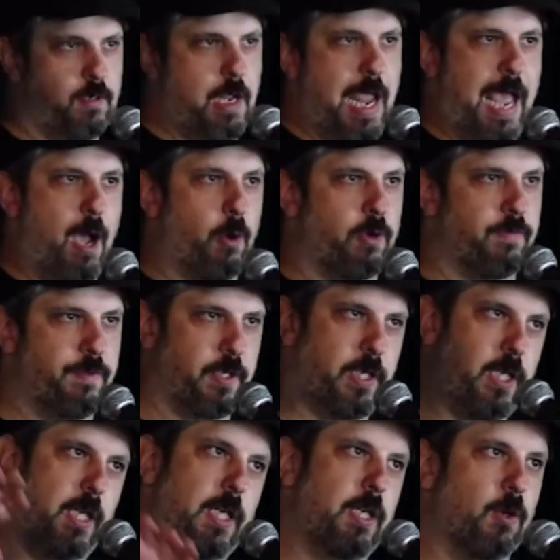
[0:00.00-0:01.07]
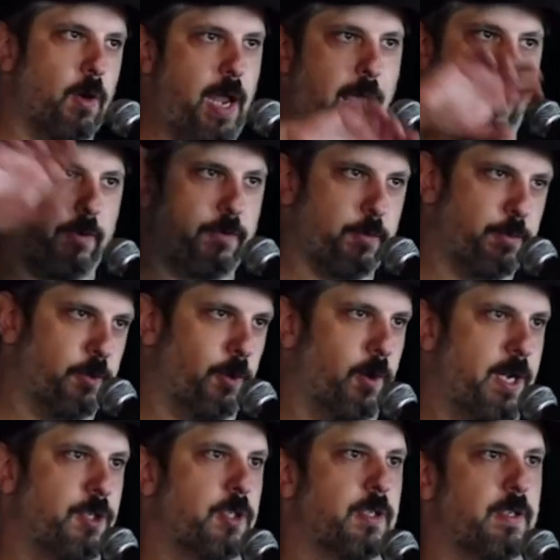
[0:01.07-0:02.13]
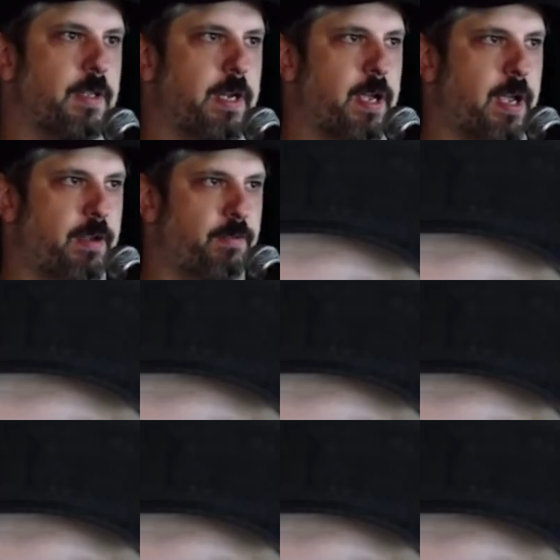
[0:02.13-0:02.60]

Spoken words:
out of the key or out of the progression that I've